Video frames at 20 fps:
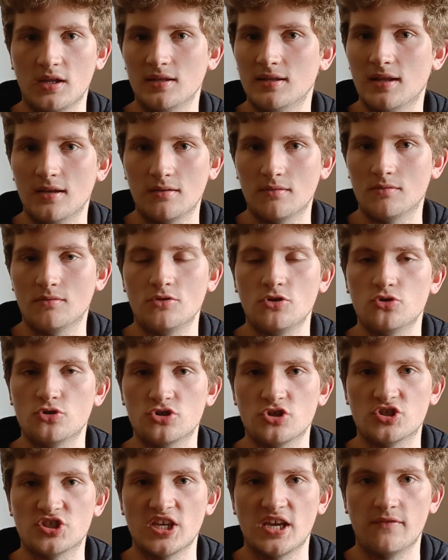He didn't
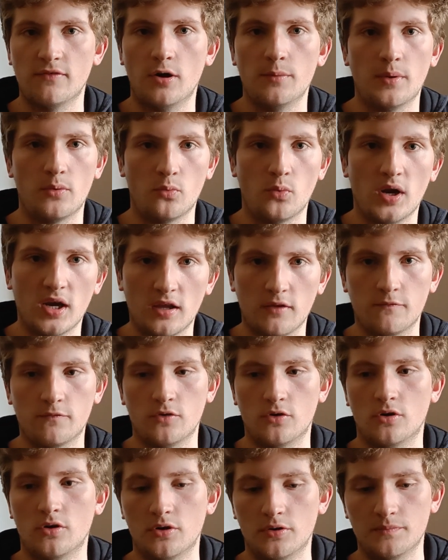use to save up and waiting
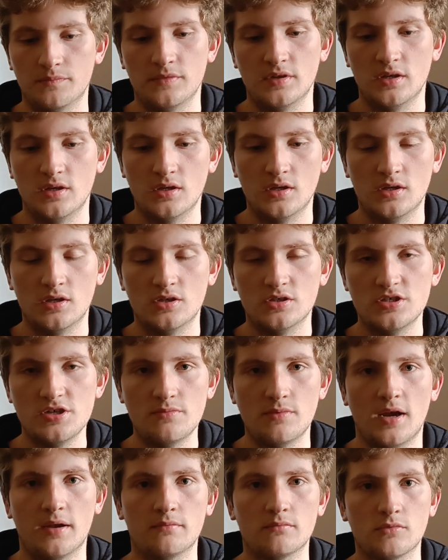for
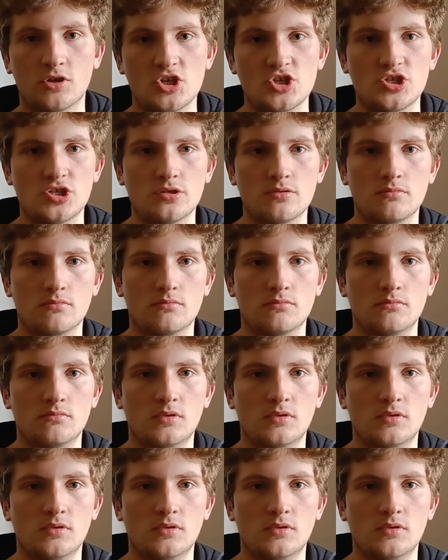shit, right? Because,